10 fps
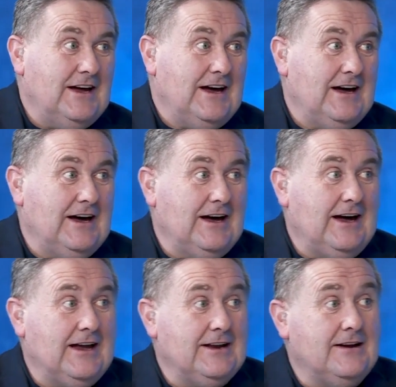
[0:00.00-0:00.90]

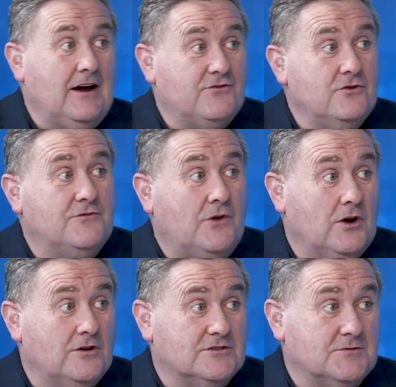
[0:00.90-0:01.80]
and a few
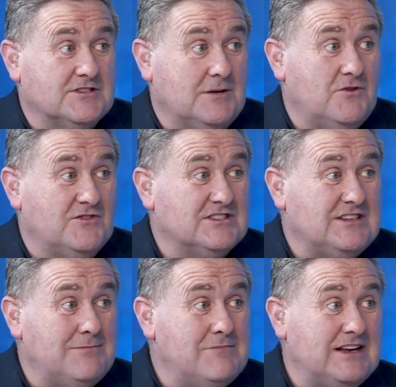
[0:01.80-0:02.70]
fallouts with some of his
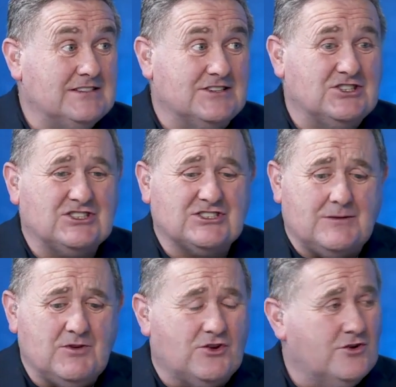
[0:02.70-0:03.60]
teammates are just
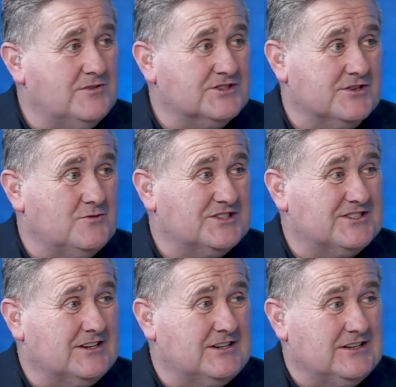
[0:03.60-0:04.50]
some of the rumours that were
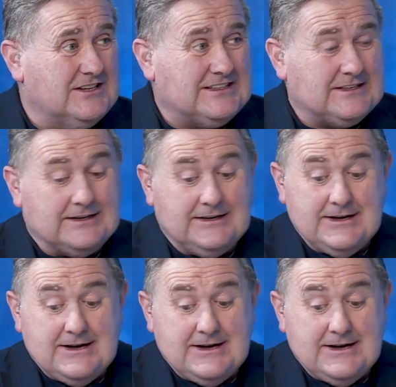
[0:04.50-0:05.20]
circulating.